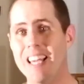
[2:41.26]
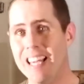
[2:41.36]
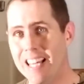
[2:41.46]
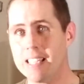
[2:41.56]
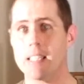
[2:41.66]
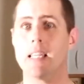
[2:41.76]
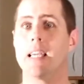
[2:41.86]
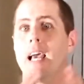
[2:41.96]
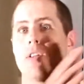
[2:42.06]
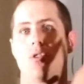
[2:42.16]
easily
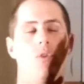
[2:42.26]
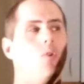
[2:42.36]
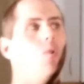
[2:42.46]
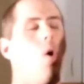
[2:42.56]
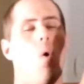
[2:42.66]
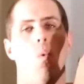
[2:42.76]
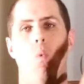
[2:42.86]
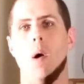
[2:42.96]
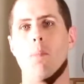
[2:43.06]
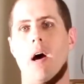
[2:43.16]
get to
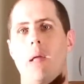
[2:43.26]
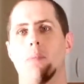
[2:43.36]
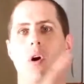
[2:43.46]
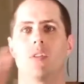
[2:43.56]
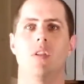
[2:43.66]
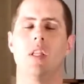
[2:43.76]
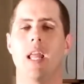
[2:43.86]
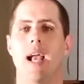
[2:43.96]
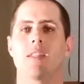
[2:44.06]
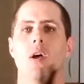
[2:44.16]
one body part to the
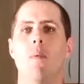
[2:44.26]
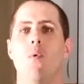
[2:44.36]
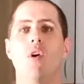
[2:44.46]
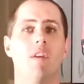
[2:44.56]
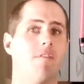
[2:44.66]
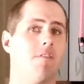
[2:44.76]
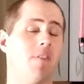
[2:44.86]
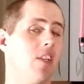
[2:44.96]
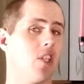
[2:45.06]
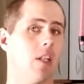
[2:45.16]
next more
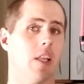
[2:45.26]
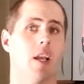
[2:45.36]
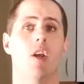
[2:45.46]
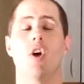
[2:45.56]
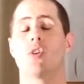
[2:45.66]
efficiently,